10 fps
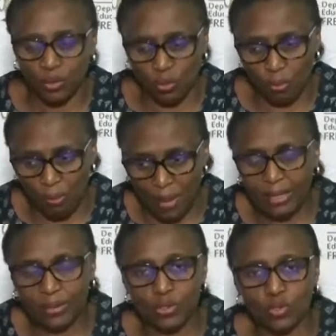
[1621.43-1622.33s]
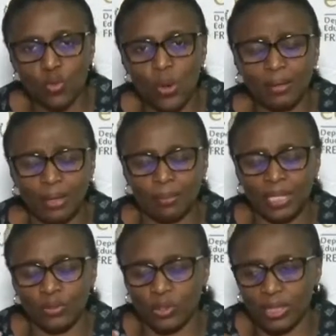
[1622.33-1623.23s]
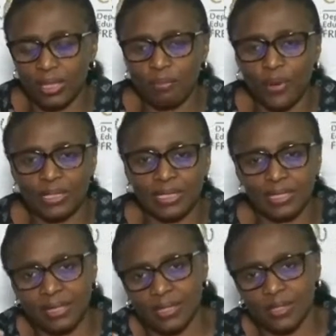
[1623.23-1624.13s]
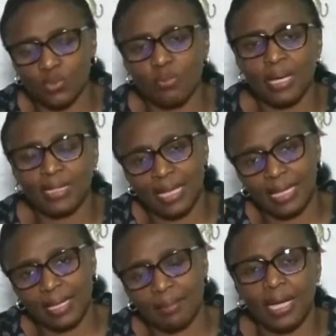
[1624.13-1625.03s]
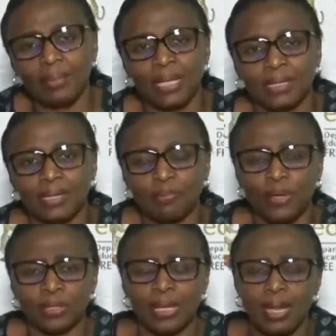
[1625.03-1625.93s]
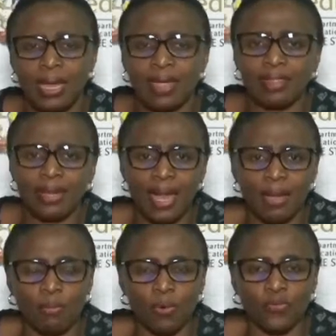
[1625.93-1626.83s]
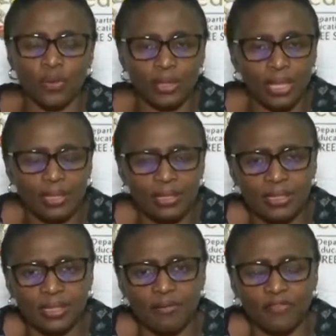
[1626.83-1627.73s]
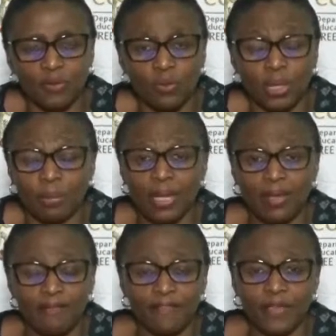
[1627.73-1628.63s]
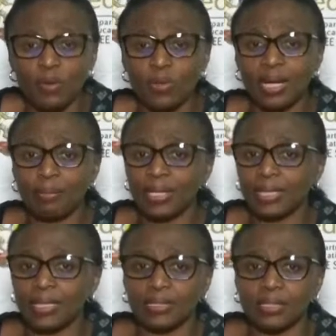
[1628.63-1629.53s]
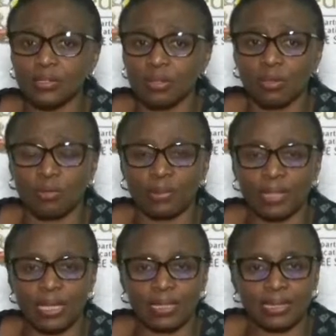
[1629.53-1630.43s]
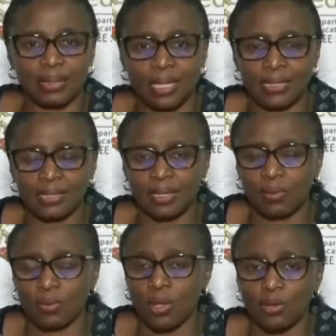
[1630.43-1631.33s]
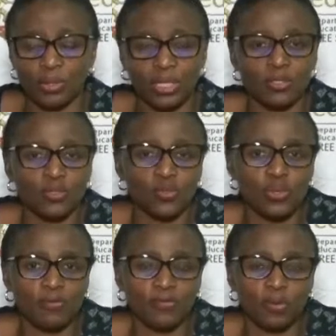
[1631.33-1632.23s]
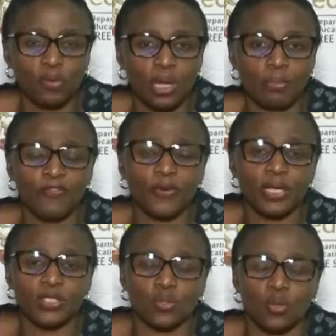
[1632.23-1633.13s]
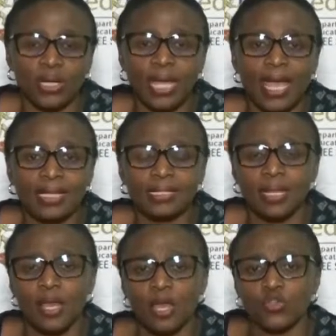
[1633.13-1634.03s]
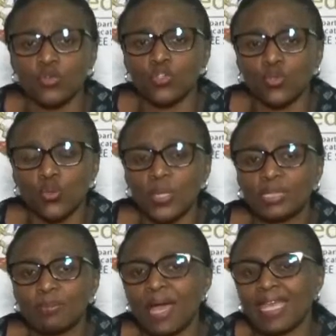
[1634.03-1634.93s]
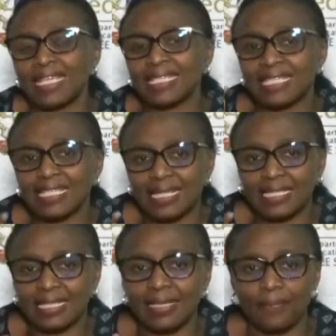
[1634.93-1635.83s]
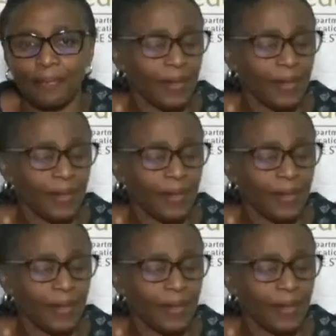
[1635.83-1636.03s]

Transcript: You mark your 2, and your 3.3 is 2 marks. I can mark my 3 point, and then I move. Okay, this is a VLOOKUP. VLOOKUP, again, it is not complicated, I must tell you. We can do a VLOOKUP for as long as you do it by inserting